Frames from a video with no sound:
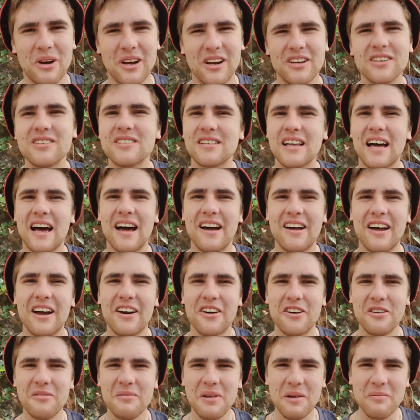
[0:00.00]
because I
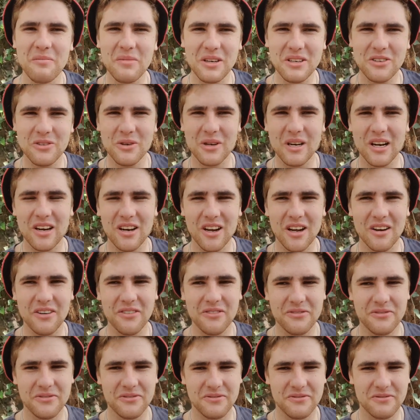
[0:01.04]
remember doing a lot
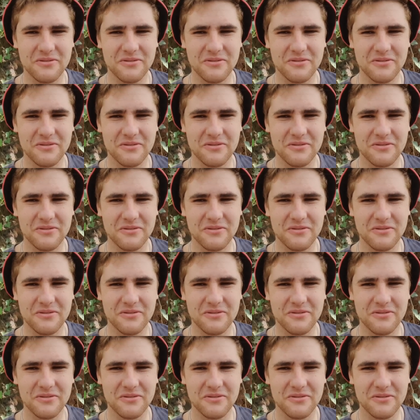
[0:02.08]
of